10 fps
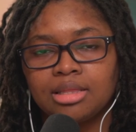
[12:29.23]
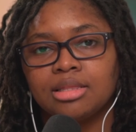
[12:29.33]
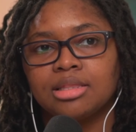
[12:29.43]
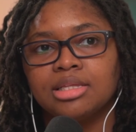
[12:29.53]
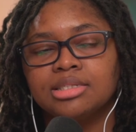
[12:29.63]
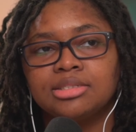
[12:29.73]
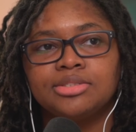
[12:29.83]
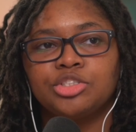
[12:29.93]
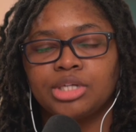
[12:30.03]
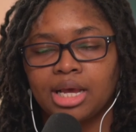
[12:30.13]
This
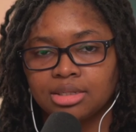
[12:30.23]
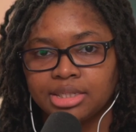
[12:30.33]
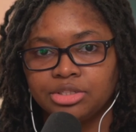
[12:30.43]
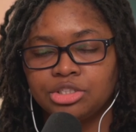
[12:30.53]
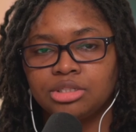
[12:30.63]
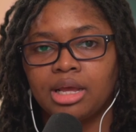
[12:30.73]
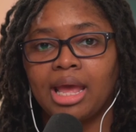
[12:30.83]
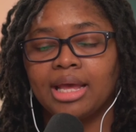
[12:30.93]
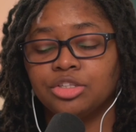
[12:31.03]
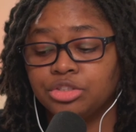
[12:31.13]
challenge,
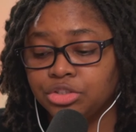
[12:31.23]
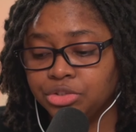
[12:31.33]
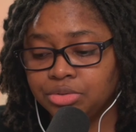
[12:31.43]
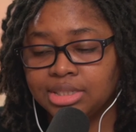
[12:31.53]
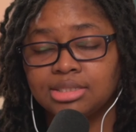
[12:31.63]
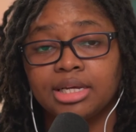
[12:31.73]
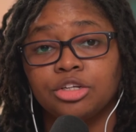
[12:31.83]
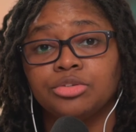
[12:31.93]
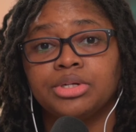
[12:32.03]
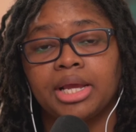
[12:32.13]
and to do this
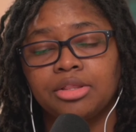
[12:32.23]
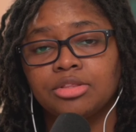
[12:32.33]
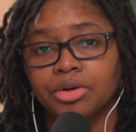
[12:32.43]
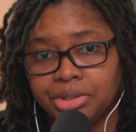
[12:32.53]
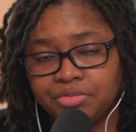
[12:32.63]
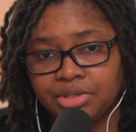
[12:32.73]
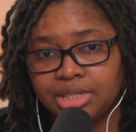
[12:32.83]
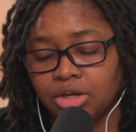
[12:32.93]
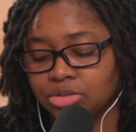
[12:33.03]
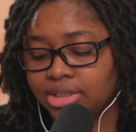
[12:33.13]
and create 30
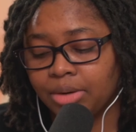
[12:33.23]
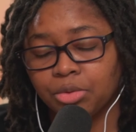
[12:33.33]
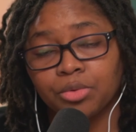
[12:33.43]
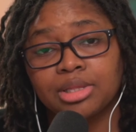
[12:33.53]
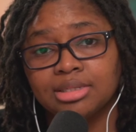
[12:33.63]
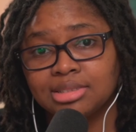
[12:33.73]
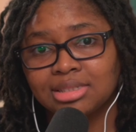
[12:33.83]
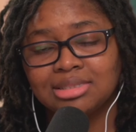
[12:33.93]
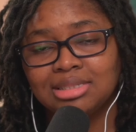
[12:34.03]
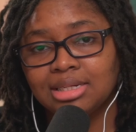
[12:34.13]
videos that were within
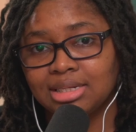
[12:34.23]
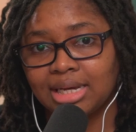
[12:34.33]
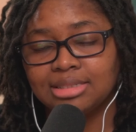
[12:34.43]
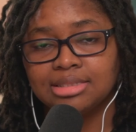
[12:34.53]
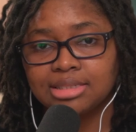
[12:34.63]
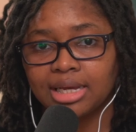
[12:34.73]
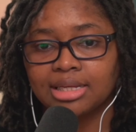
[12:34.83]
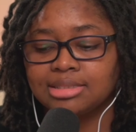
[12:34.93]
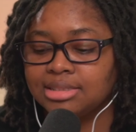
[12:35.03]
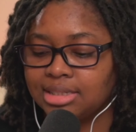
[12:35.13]
60 to 90
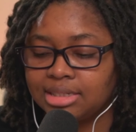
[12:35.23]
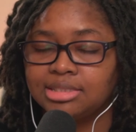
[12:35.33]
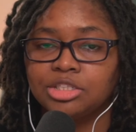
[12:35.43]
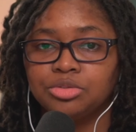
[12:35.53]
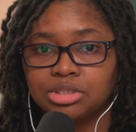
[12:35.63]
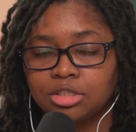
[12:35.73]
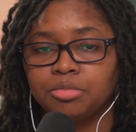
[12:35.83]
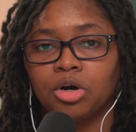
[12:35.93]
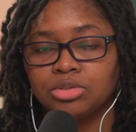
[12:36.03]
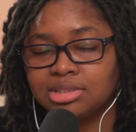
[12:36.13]
seconds and to continuously
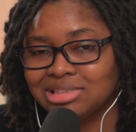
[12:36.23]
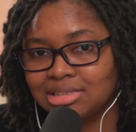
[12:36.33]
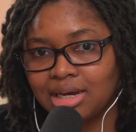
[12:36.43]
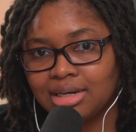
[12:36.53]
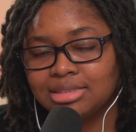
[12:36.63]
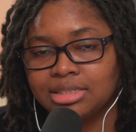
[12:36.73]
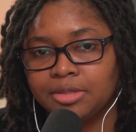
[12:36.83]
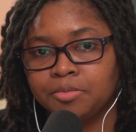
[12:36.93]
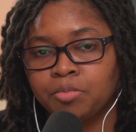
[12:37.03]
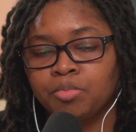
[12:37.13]
post this
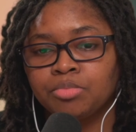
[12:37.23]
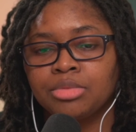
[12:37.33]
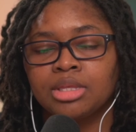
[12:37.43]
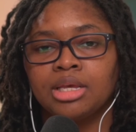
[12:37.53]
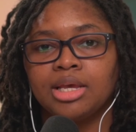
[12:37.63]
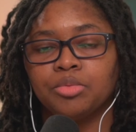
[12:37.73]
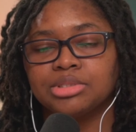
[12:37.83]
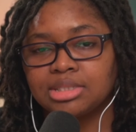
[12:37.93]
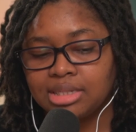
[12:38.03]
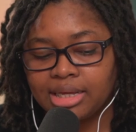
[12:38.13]
content, it
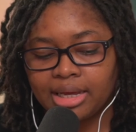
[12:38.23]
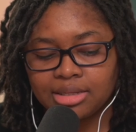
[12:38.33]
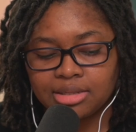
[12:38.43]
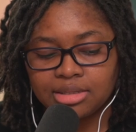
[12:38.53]
was that